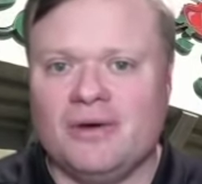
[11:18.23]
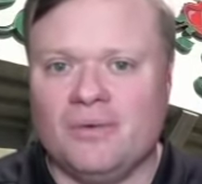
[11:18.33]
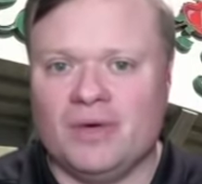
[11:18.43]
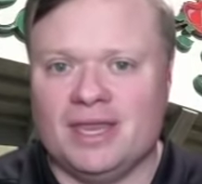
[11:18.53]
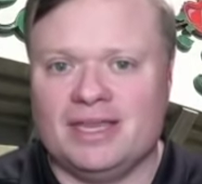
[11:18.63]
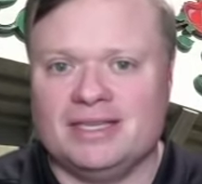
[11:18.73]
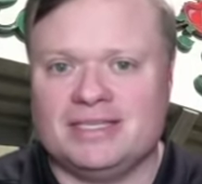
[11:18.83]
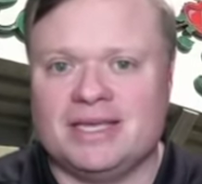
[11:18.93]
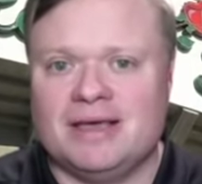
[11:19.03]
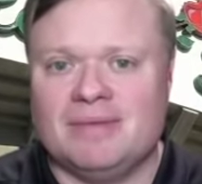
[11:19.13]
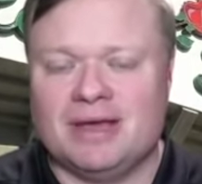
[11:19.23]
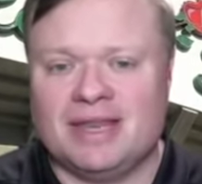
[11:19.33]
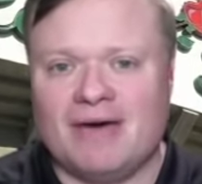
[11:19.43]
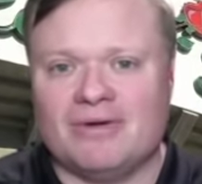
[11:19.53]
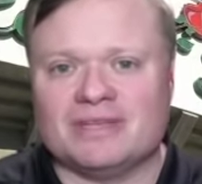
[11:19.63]
We didn't. But
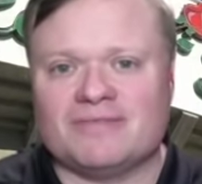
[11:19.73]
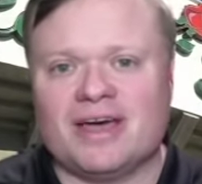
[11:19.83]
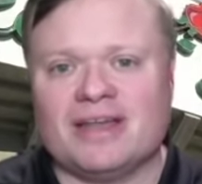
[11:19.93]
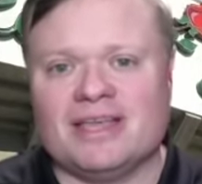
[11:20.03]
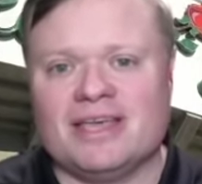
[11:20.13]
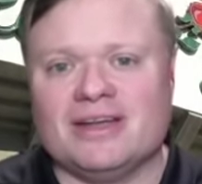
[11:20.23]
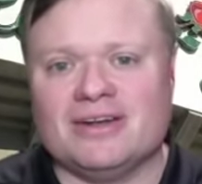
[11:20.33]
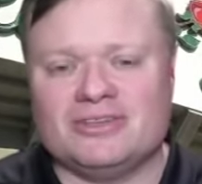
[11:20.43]
now it is finally here.